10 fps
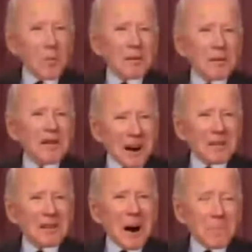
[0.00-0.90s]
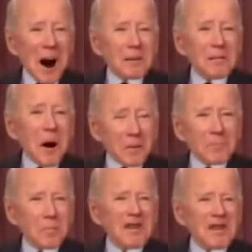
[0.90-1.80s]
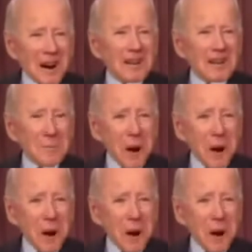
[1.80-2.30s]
seventeen payments of only sixty bucks.